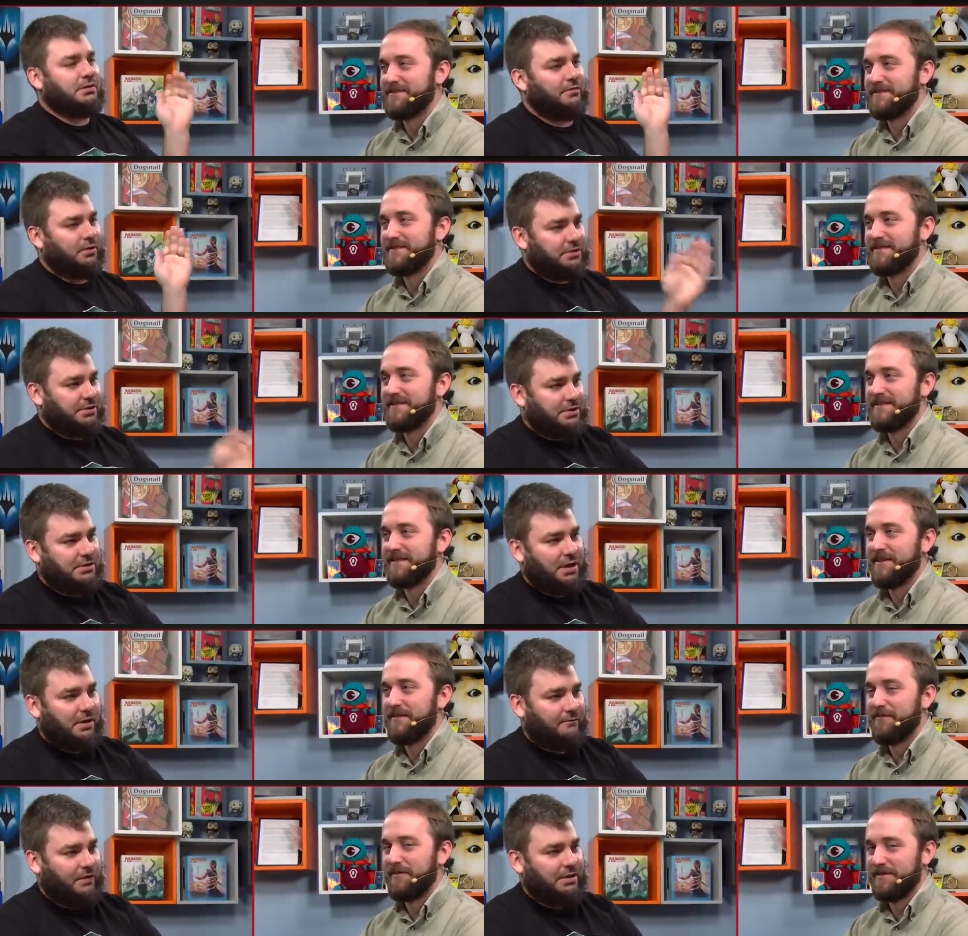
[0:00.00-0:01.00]
Speaker 1: versus
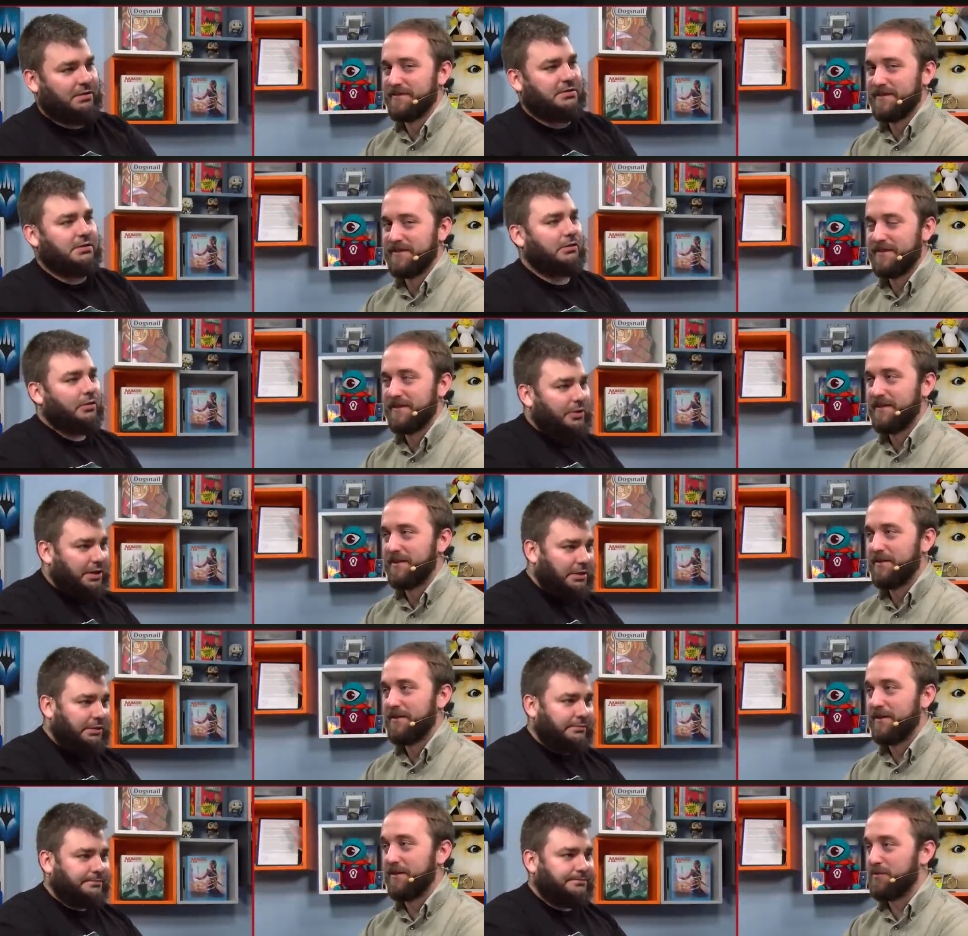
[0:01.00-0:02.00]
Faithless Looting.
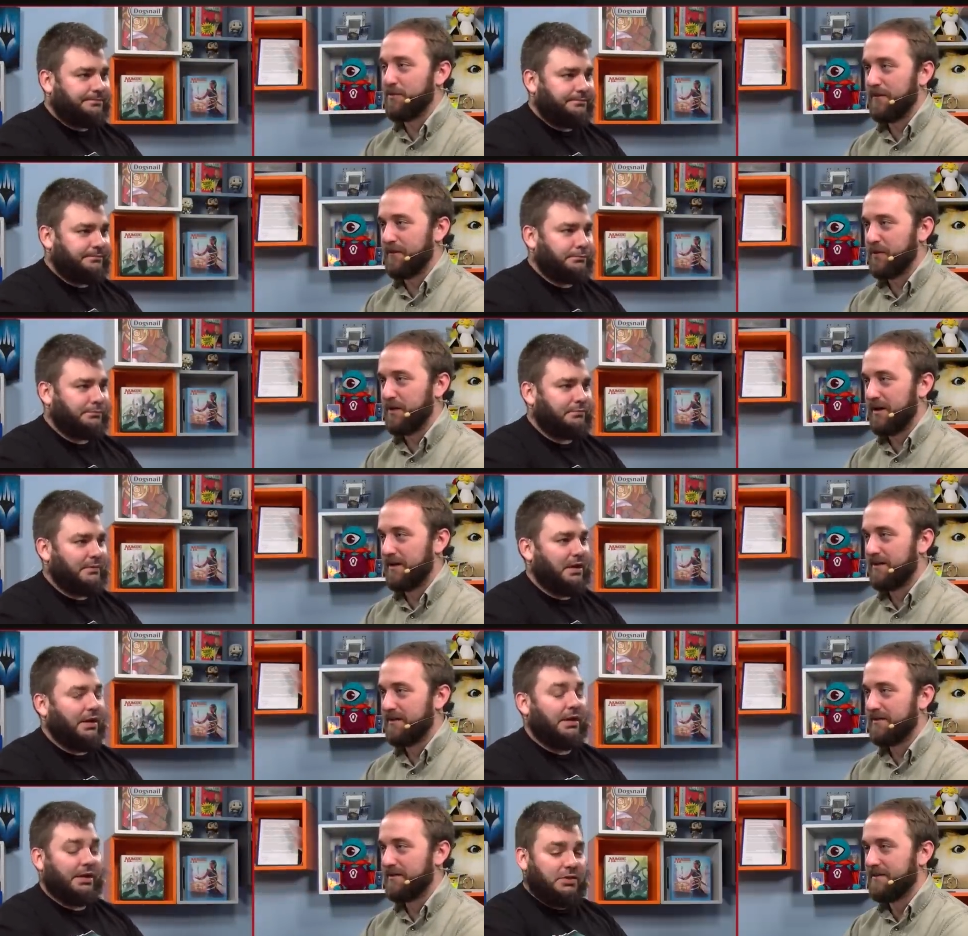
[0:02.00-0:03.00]
It's 1v1.
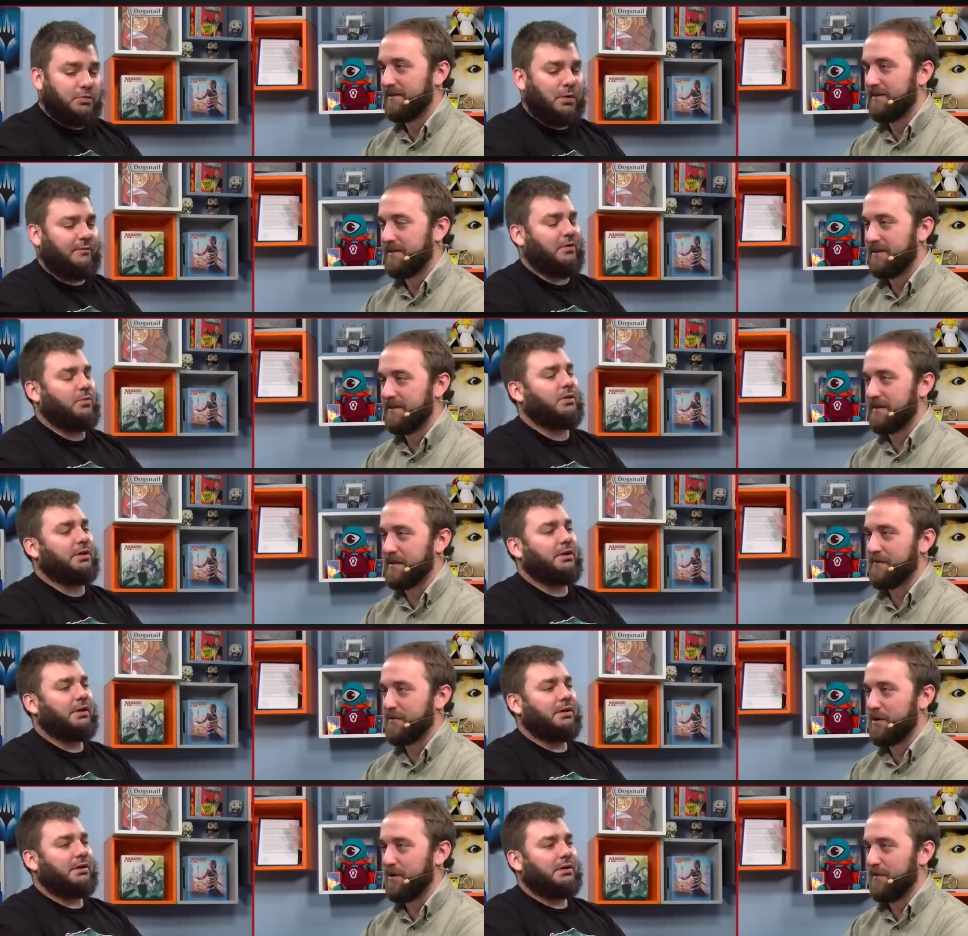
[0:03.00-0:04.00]
It is 1v1.
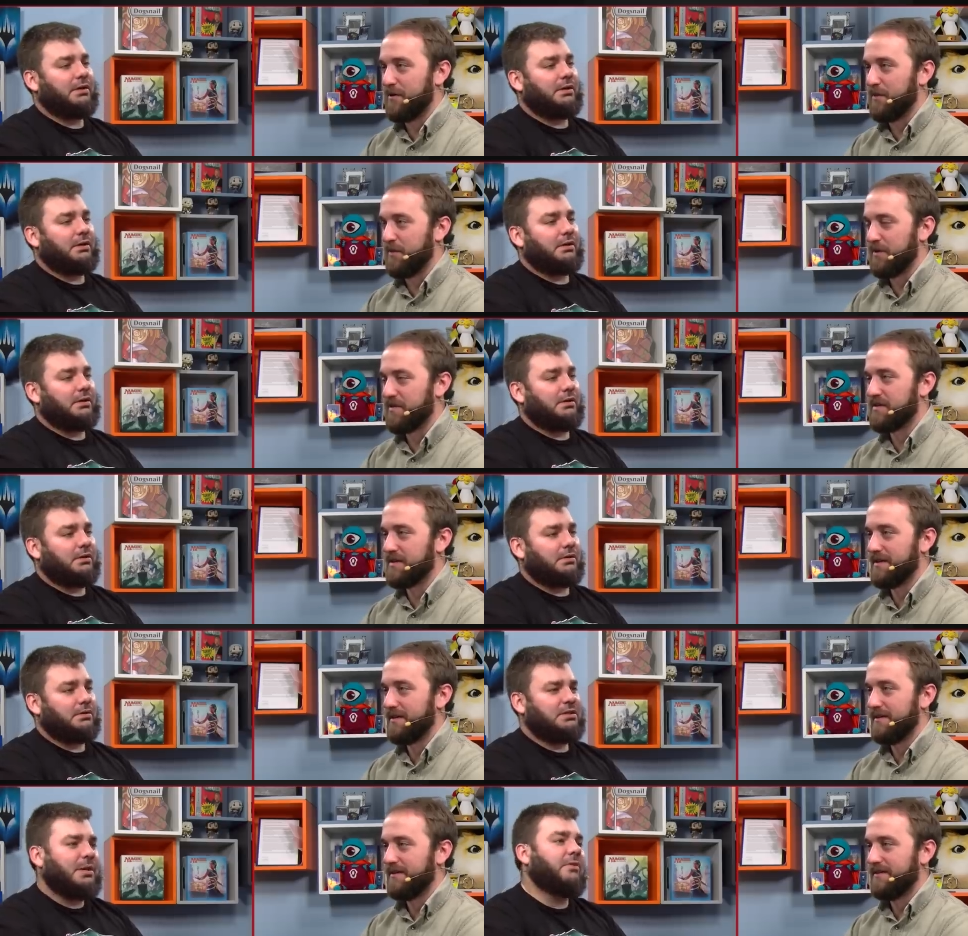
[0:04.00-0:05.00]
for all the marbles.
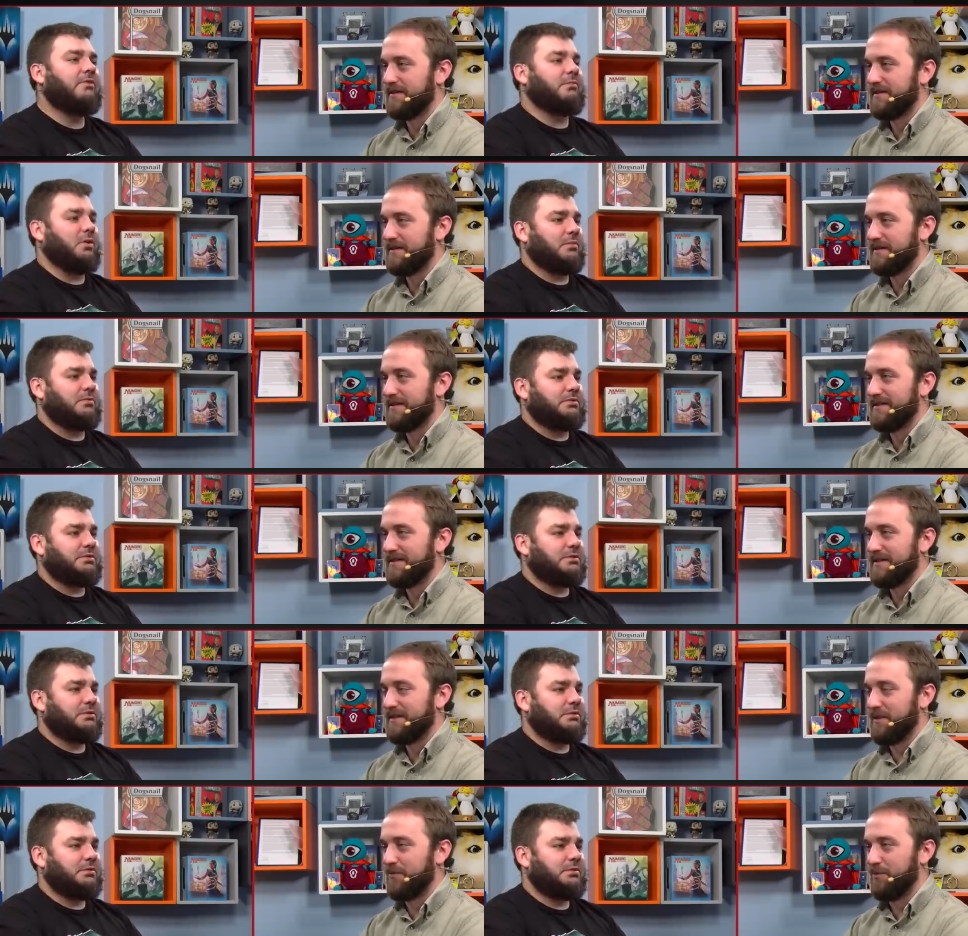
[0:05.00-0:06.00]
Some of the marbles.
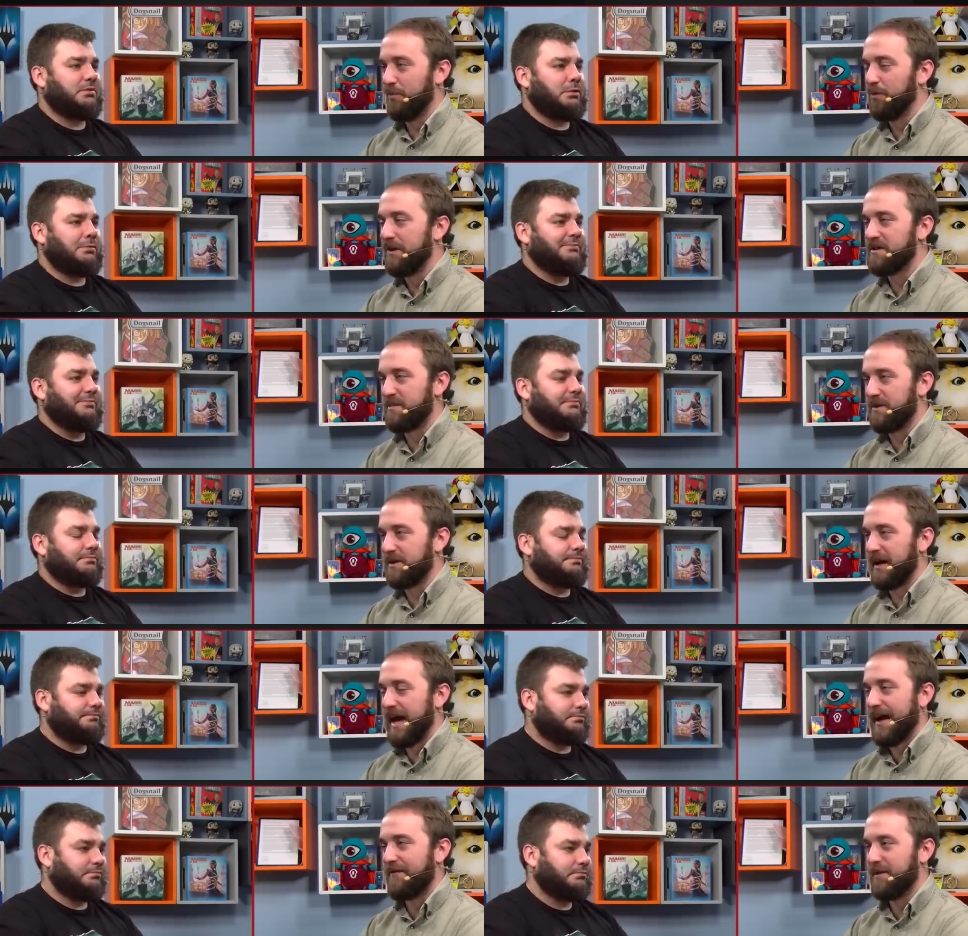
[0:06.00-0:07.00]
Speaker 2: A reasonable
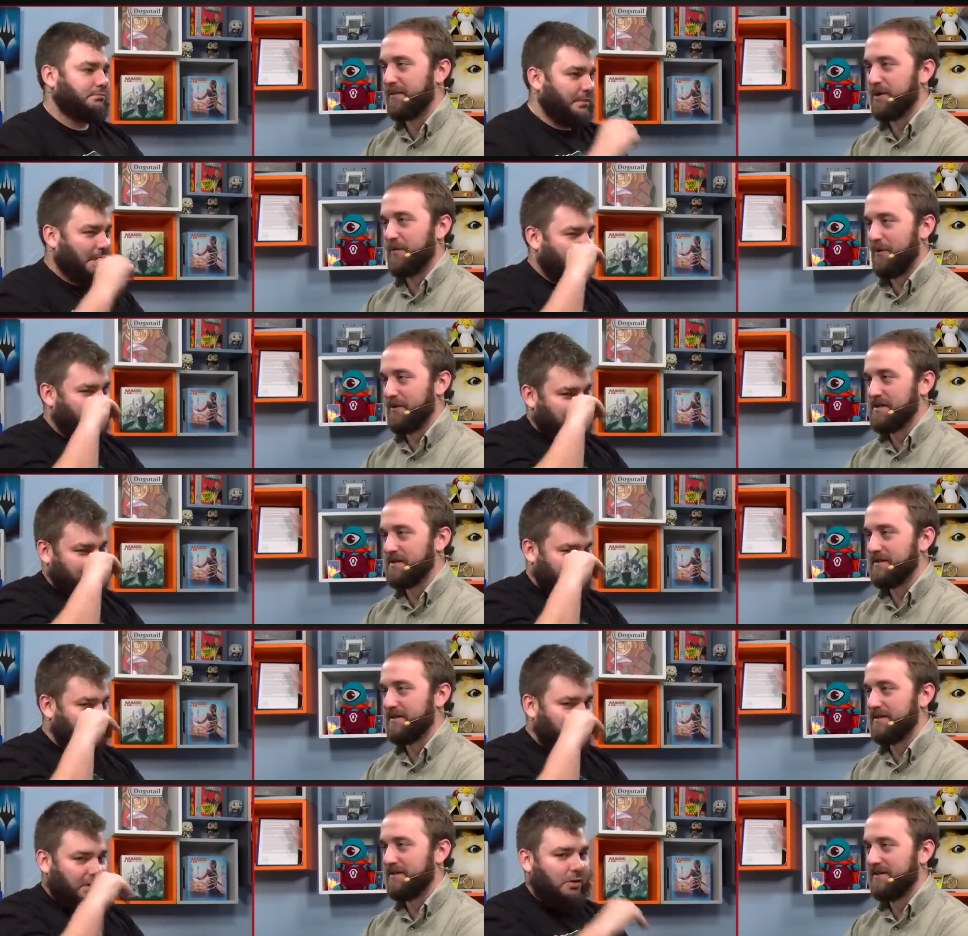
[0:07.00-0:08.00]
half of the marbles.
Speaker 1: I mean,
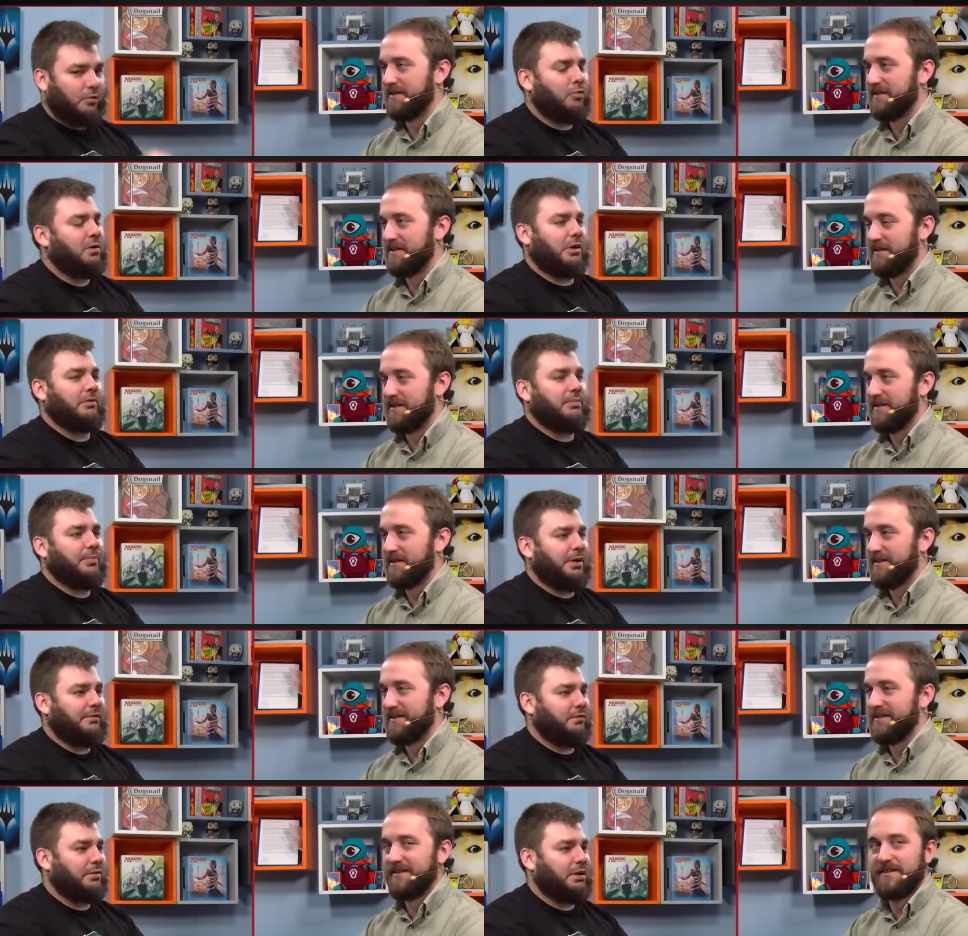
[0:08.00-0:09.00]
where, what are we Ross,
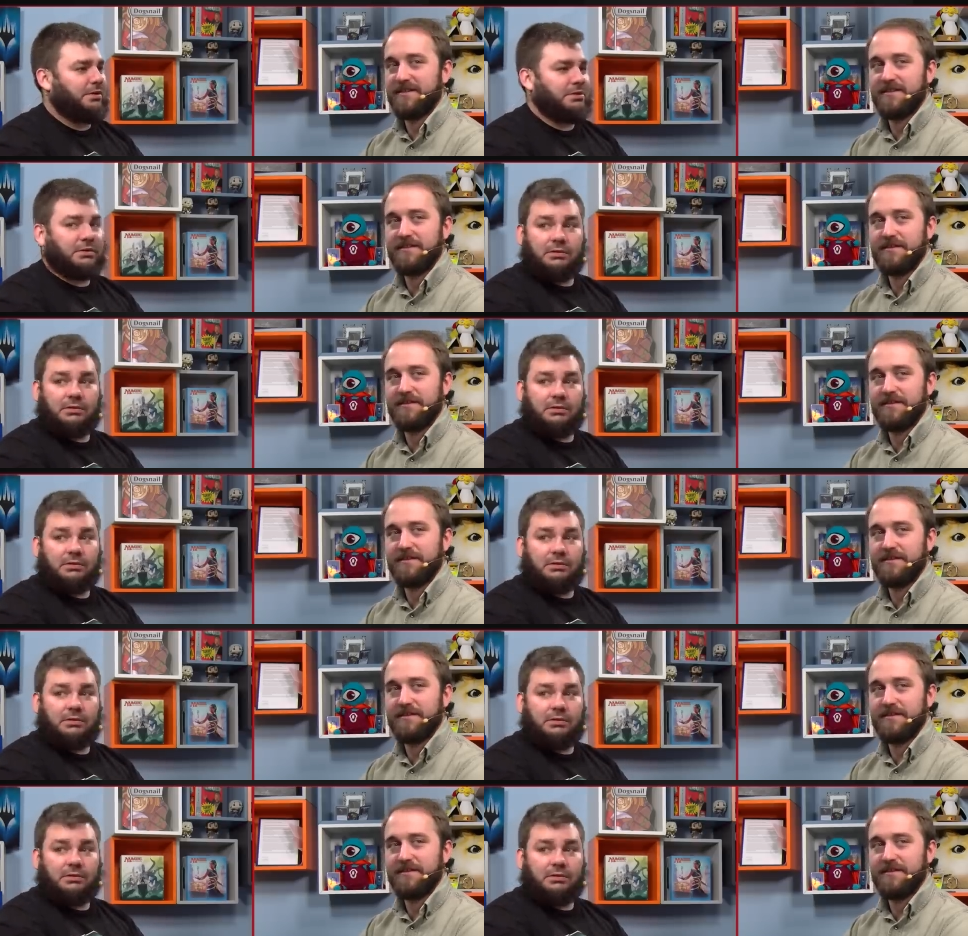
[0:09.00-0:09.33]
playing for lunch?